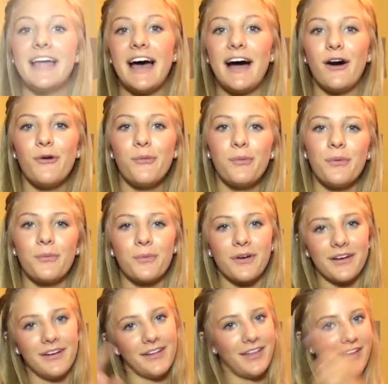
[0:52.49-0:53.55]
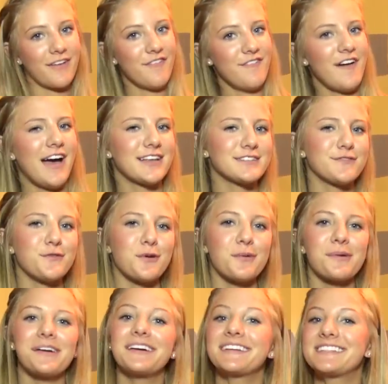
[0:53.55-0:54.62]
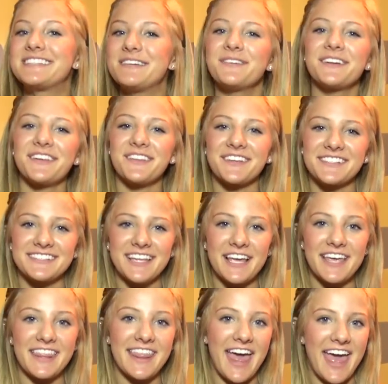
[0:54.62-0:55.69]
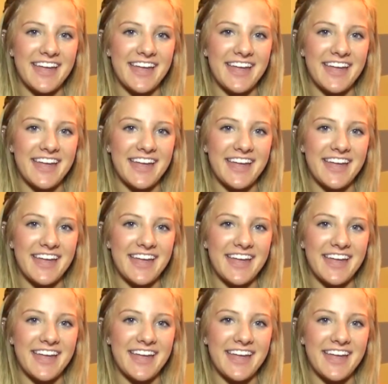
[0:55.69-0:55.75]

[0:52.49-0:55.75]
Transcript: Now, we're gonna like, fast forward and see what it looks like in the